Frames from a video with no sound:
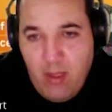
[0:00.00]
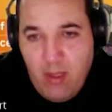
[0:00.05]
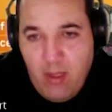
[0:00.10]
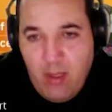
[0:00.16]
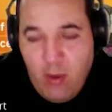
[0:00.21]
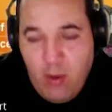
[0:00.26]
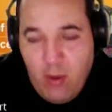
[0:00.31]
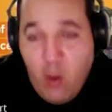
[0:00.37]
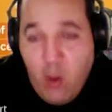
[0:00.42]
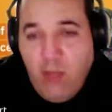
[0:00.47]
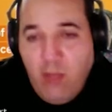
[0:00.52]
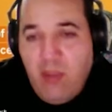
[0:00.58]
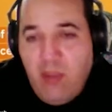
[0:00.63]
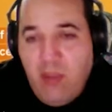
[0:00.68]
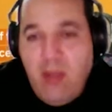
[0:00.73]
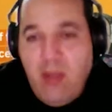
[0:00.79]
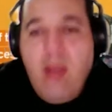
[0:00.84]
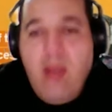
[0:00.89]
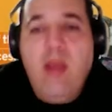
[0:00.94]

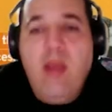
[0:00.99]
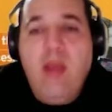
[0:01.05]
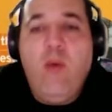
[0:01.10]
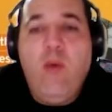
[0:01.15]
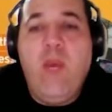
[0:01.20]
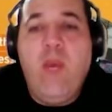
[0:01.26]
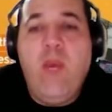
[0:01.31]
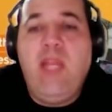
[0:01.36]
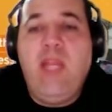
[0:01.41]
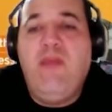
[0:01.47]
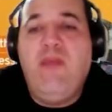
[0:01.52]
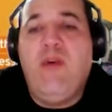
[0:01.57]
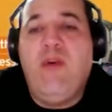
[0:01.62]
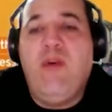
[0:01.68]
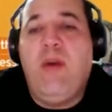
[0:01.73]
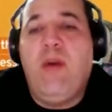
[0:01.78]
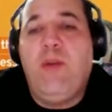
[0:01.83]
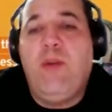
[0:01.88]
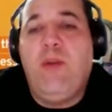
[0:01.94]
columns, waiting
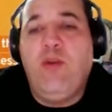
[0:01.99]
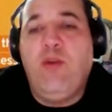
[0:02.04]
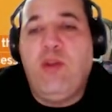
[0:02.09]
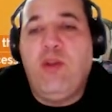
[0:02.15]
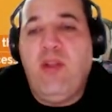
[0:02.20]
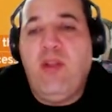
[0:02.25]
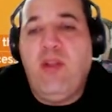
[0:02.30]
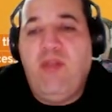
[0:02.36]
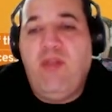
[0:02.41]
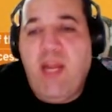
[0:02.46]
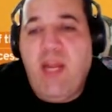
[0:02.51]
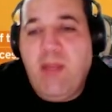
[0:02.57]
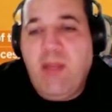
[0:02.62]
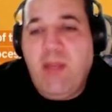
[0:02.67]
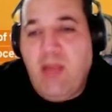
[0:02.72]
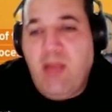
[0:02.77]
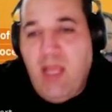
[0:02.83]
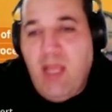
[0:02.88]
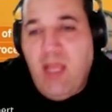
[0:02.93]
for production
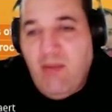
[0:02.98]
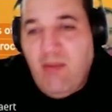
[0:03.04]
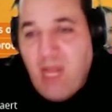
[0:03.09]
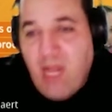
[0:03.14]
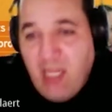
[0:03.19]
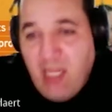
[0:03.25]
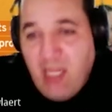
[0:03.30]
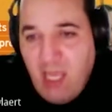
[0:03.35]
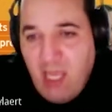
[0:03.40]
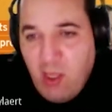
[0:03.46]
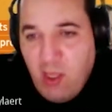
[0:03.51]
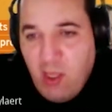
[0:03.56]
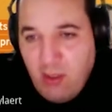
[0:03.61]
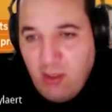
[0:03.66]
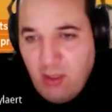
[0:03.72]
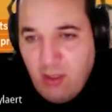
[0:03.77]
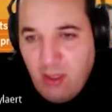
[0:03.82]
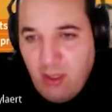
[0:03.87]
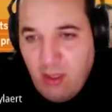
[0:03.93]
environment and
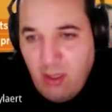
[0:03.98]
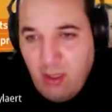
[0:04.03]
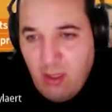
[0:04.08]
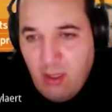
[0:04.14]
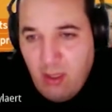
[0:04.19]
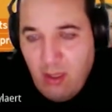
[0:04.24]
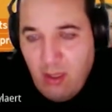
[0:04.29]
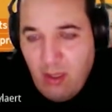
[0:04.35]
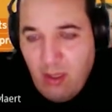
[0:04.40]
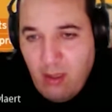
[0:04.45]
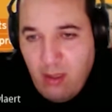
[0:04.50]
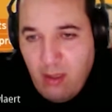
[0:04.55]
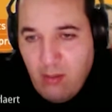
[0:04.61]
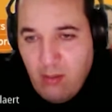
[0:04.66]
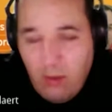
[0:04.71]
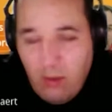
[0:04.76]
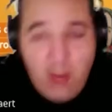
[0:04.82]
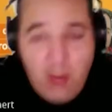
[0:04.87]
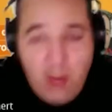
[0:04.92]
validation.
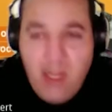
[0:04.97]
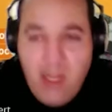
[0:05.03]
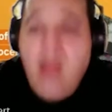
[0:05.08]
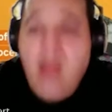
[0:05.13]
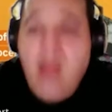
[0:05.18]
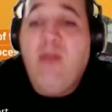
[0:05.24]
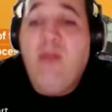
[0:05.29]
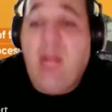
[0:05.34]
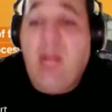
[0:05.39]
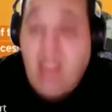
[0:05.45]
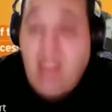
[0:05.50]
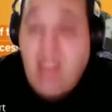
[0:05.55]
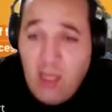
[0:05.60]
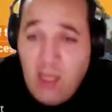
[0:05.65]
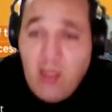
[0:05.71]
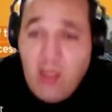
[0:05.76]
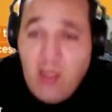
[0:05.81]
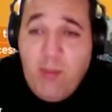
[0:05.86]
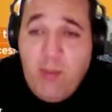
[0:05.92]
Sorry,
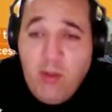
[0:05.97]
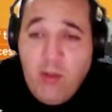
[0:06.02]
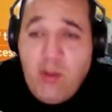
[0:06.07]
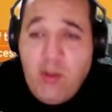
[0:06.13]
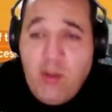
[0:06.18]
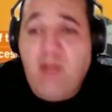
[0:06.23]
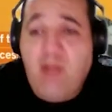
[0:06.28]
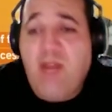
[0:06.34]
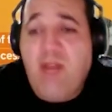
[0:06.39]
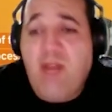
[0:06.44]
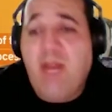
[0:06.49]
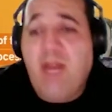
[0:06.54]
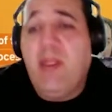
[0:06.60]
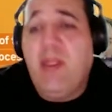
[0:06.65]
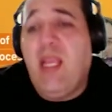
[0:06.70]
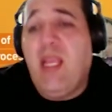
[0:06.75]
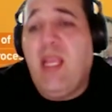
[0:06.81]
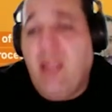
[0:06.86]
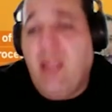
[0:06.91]
validation in production environment
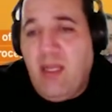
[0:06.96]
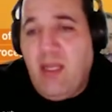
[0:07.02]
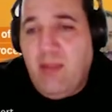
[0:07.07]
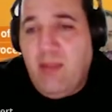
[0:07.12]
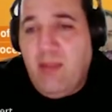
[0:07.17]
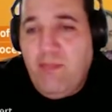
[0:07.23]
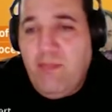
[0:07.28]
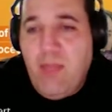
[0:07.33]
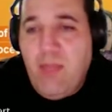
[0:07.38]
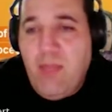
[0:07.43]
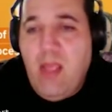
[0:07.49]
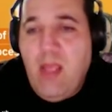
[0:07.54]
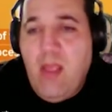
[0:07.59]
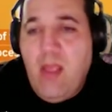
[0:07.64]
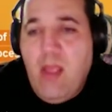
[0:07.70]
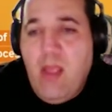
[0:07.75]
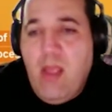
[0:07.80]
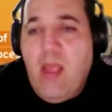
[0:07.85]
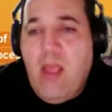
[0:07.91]
and done.
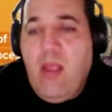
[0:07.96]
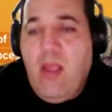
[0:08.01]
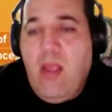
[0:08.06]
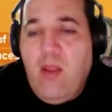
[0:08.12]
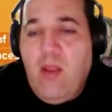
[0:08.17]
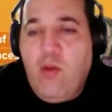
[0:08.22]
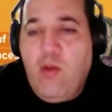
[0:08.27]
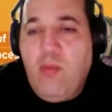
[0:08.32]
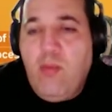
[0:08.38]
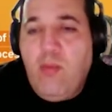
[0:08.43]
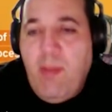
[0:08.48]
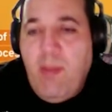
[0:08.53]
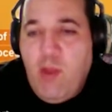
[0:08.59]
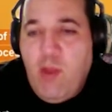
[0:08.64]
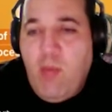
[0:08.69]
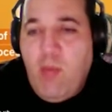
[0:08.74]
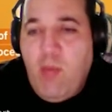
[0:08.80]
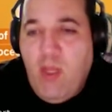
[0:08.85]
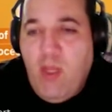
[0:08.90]
It should be
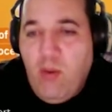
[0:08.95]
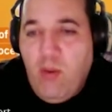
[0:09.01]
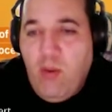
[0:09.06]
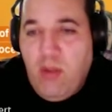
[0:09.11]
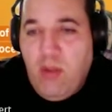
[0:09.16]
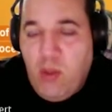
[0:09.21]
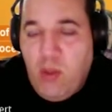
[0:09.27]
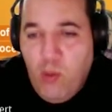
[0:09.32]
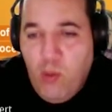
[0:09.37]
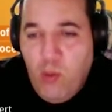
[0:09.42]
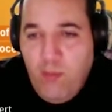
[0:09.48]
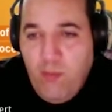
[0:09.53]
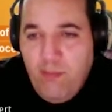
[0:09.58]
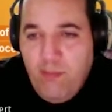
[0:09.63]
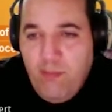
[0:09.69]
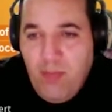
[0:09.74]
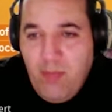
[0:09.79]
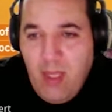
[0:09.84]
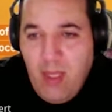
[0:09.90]
between those 2
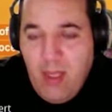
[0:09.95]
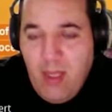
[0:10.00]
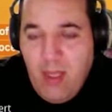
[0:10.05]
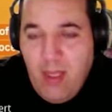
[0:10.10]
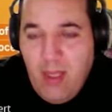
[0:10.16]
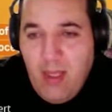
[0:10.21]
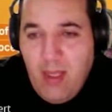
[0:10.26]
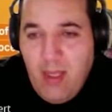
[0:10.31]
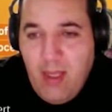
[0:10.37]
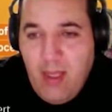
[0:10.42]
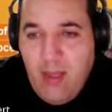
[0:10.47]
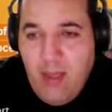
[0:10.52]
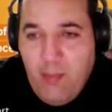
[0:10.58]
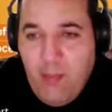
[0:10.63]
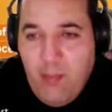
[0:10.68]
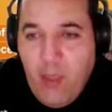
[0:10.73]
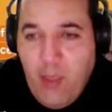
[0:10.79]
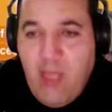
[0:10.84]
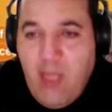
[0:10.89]

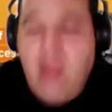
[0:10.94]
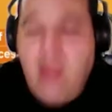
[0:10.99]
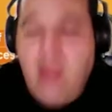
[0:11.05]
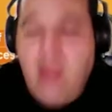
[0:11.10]
points,